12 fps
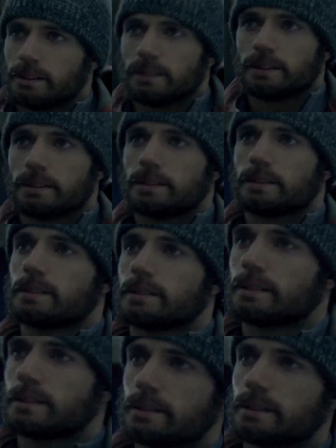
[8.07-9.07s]
Cavill has
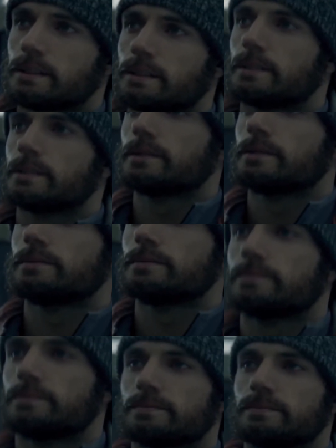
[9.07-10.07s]
become one of the biggest
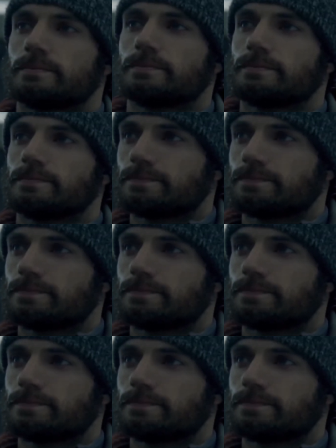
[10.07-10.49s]
actors in the